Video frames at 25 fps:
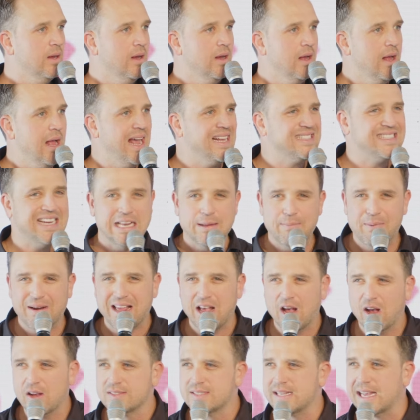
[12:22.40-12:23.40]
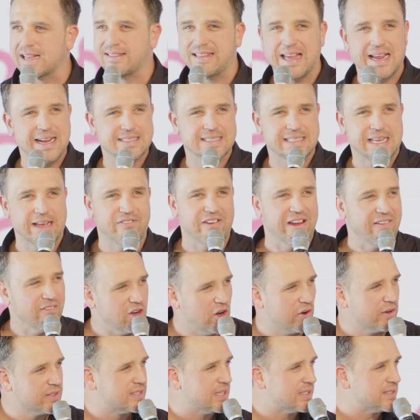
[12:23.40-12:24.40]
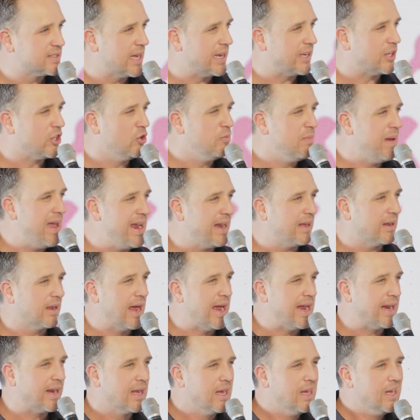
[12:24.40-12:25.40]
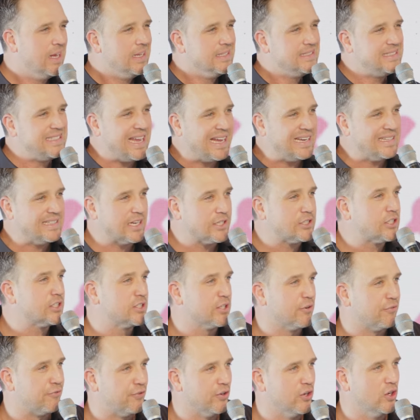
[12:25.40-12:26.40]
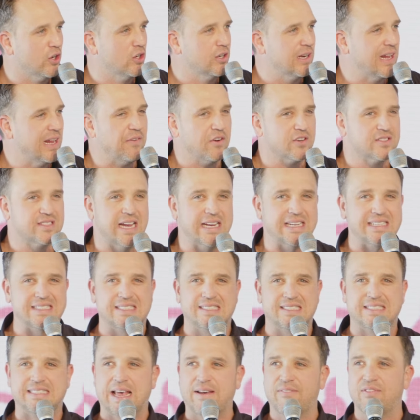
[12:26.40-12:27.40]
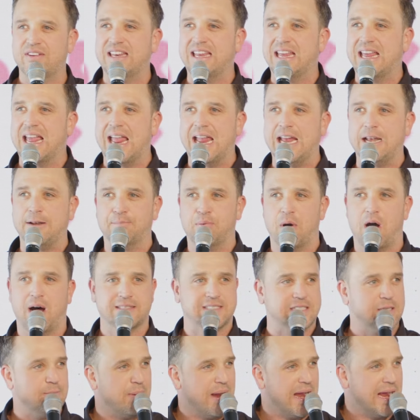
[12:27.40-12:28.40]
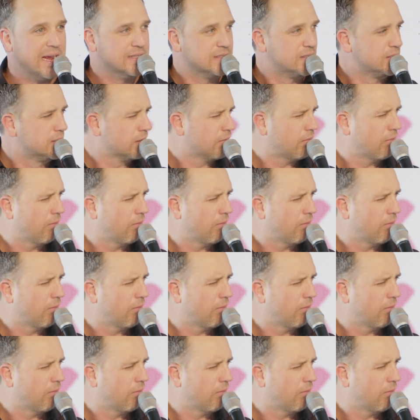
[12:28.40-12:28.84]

Has anybody else like Thanksgiving? You ever notice this? Like you make like ten dishes of food, and there's like seventy eight pots and pans.